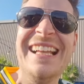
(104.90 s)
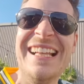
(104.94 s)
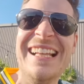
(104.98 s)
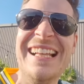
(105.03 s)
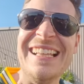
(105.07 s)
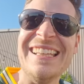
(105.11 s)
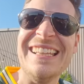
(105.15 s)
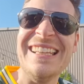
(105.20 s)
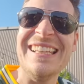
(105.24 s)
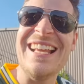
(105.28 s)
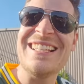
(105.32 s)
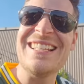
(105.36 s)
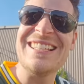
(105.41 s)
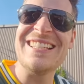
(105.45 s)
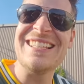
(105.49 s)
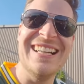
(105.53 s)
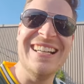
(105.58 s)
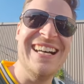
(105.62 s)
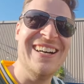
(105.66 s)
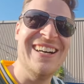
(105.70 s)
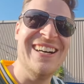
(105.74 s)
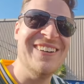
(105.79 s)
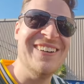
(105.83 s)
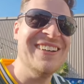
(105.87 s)
Let's
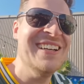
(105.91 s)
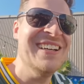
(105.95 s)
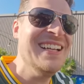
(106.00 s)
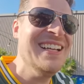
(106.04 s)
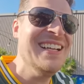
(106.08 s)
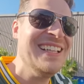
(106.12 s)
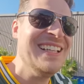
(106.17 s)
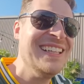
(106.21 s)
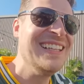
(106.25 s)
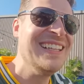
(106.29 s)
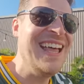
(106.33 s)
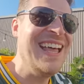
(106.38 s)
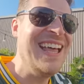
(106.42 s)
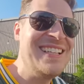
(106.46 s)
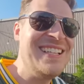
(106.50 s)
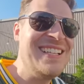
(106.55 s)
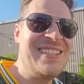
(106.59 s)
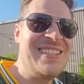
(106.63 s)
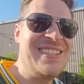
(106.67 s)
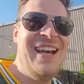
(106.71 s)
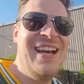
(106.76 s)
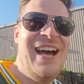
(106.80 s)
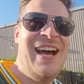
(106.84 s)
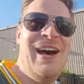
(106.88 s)
go. Let's
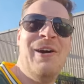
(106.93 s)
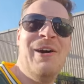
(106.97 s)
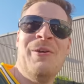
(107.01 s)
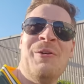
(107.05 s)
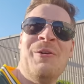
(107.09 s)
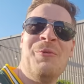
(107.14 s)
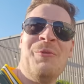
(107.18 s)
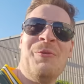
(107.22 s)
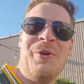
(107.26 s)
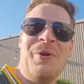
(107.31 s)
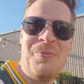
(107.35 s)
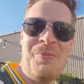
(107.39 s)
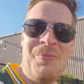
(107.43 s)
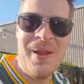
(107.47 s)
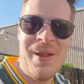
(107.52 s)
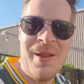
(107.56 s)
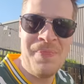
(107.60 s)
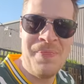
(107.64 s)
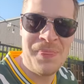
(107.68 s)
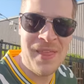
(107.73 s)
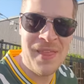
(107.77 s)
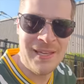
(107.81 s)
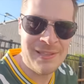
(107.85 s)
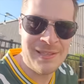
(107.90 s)
go. We win
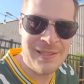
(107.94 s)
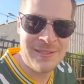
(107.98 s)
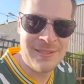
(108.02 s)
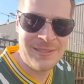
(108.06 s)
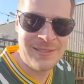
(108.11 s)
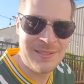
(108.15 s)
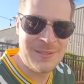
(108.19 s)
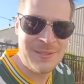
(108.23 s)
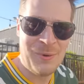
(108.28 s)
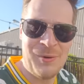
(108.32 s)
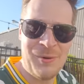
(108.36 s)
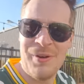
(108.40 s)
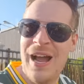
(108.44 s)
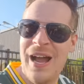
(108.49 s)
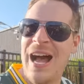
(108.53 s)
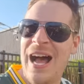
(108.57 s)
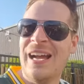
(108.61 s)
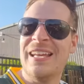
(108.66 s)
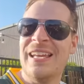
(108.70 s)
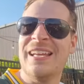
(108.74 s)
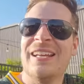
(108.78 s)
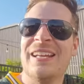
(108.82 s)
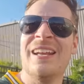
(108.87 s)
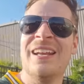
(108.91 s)
things. We're
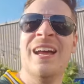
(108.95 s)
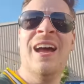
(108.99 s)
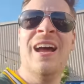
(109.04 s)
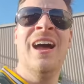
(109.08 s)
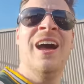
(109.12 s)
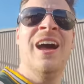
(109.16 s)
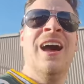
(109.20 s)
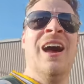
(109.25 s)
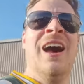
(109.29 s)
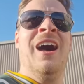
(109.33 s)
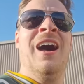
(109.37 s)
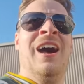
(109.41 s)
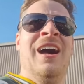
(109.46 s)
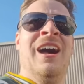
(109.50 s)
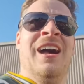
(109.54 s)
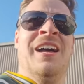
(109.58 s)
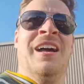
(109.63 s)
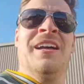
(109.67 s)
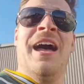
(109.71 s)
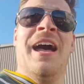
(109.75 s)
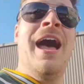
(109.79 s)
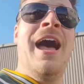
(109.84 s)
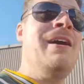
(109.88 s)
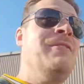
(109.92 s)
rocking.
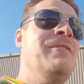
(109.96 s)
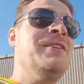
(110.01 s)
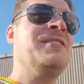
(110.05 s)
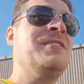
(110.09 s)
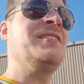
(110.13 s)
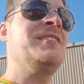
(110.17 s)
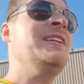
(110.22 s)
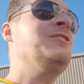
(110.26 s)
Have a seat,